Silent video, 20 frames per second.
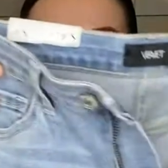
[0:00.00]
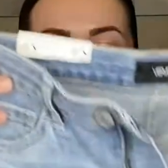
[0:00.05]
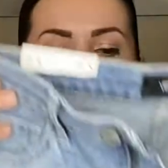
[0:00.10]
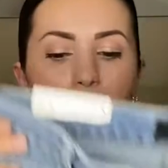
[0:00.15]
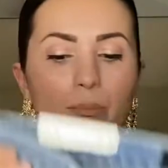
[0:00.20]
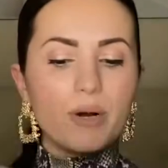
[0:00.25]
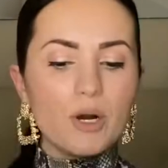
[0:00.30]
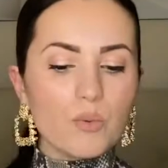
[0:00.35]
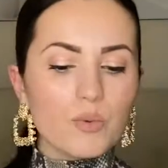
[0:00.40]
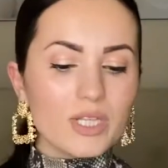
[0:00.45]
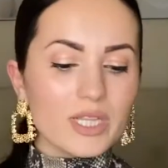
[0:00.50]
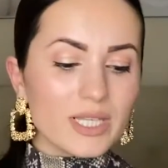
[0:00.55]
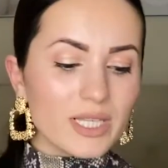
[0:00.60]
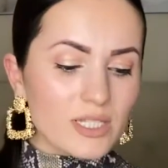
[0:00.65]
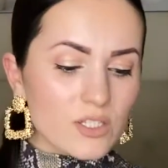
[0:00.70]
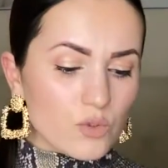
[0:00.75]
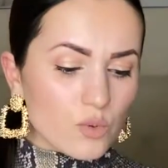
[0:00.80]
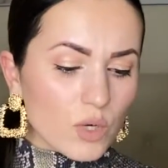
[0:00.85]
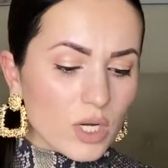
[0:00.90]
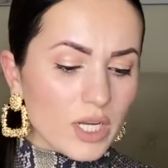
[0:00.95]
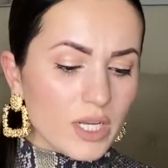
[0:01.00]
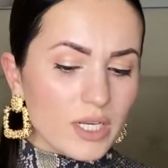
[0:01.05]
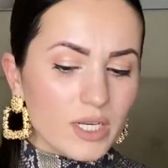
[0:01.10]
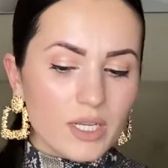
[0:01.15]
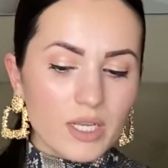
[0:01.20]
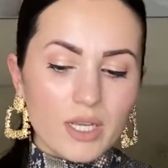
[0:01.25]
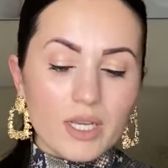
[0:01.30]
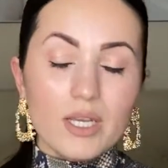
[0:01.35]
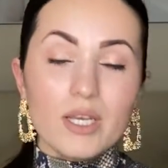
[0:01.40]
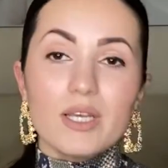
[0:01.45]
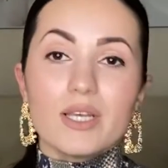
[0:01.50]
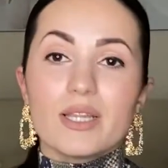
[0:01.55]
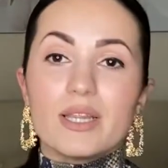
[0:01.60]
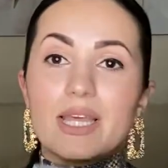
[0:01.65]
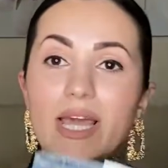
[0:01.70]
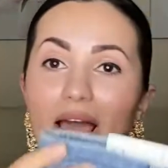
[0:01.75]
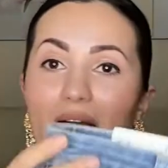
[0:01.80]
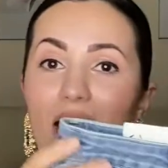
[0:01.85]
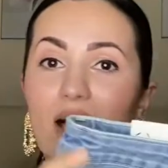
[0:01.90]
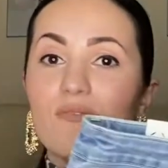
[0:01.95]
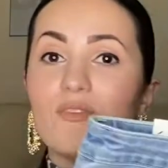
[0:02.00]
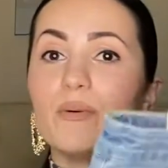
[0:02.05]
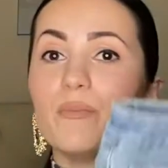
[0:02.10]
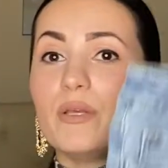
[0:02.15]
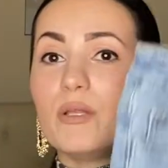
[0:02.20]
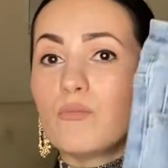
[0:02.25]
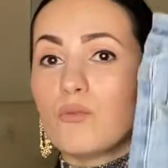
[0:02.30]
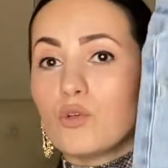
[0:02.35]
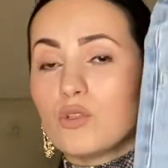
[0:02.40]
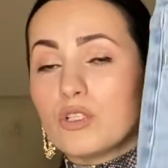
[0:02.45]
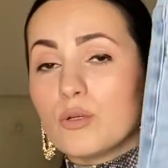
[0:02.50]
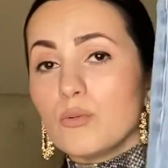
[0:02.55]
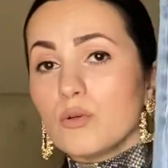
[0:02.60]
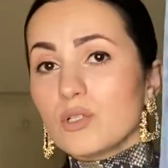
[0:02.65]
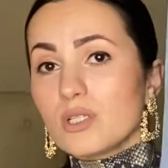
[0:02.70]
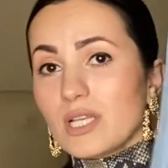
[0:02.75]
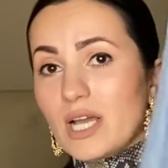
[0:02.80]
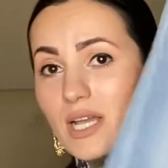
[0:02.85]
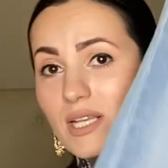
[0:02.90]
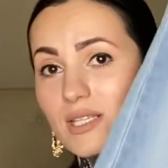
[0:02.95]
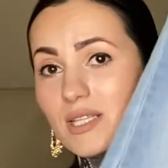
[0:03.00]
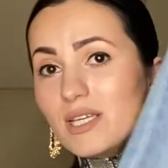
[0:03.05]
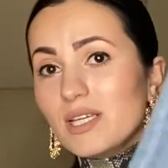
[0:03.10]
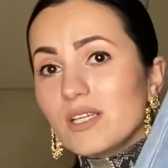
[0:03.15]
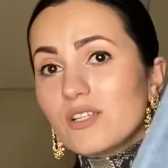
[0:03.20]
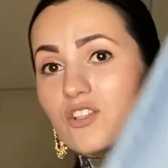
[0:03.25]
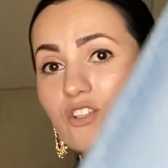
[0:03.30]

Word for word: But with this one, They have them in multiple sizings,